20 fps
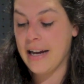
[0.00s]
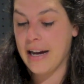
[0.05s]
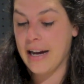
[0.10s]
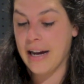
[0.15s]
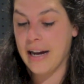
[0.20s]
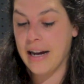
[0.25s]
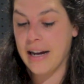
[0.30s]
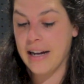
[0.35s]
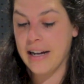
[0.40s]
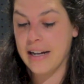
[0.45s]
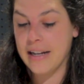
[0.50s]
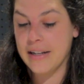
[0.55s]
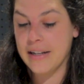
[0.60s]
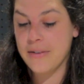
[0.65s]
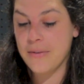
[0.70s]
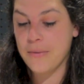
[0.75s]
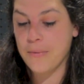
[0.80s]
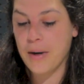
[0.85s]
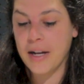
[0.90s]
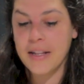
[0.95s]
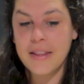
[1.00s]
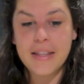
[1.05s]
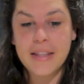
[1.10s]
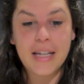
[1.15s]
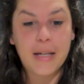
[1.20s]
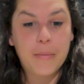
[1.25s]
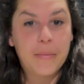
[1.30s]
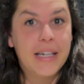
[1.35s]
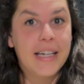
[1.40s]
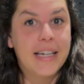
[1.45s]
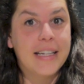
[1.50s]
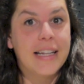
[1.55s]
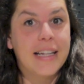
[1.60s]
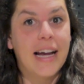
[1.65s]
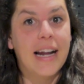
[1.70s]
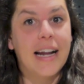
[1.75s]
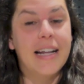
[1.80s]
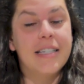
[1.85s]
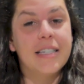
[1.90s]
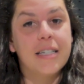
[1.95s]
Uh, one thing being
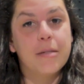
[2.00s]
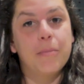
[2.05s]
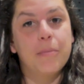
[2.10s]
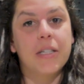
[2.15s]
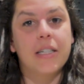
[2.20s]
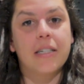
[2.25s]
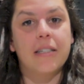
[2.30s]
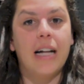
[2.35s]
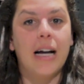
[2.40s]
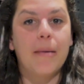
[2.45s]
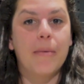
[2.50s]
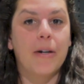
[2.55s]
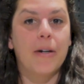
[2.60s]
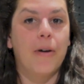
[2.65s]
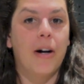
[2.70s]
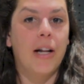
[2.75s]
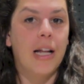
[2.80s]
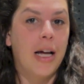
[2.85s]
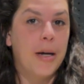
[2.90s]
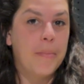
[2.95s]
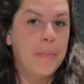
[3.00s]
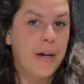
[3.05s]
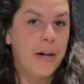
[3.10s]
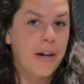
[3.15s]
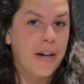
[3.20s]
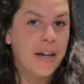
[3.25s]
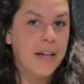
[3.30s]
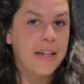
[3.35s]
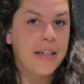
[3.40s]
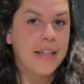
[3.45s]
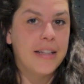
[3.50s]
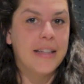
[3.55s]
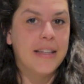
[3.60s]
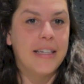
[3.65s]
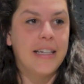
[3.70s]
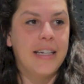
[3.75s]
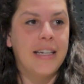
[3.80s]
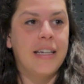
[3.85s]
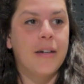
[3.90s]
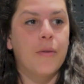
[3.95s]
that I did put the climbing wall up on
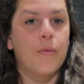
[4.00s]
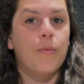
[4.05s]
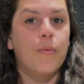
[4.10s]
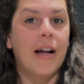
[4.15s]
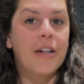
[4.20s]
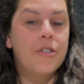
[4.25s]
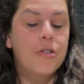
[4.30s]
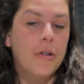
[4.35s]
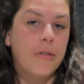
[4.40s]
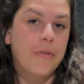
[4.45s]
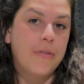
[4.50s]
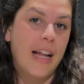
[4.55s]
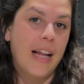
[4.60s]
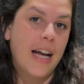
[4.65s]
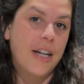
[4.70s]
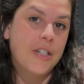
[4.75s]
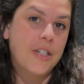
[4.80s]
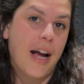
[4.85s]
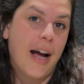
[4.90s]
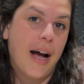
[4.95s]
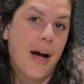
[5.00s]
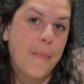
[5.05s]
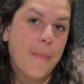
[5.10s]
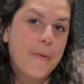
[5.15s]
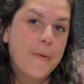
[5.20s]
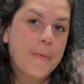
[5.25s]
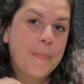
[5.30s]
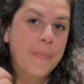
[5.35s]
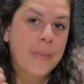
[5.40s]
the Retro Flash app.